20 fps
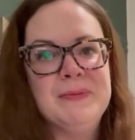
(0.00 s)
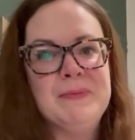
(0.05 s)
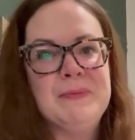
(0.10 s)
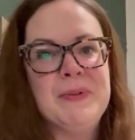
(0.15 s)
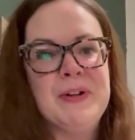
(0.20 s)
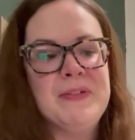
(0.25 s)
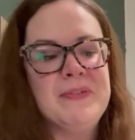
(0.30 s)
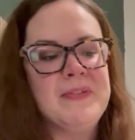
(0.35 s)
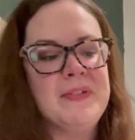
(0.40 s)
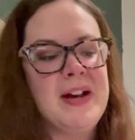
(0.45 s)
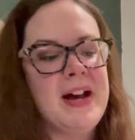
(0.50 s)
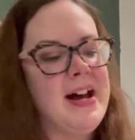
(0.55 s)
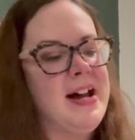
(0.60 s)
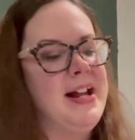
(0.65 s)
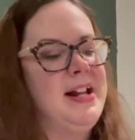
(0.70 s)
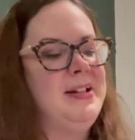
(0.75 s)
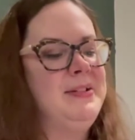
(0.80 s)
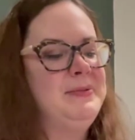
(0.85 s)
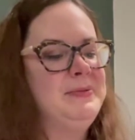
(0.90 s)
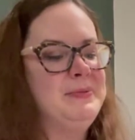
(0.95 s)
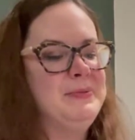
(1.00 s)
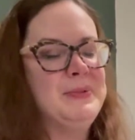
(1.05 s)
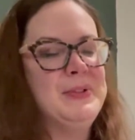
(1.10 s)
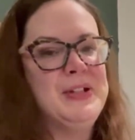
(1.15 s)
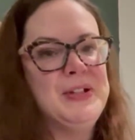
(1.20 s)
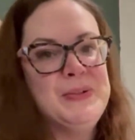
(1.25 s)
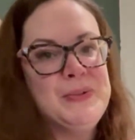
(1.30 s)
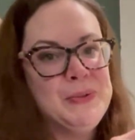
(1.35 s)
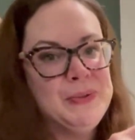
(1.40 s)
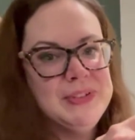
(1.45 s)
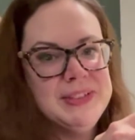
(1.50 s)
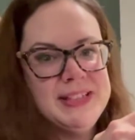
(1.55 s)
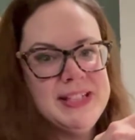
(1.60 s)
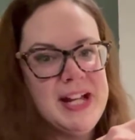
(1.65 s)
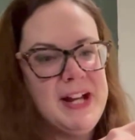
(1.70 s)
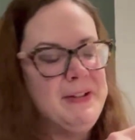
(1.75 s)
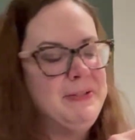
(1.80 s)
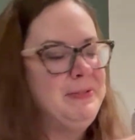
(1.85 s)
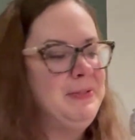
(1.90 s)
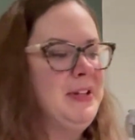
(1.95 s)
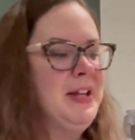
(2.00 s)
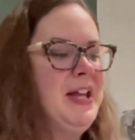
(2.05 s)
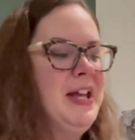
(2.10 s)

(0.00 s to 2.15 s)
one of a kind. Really cool stuff.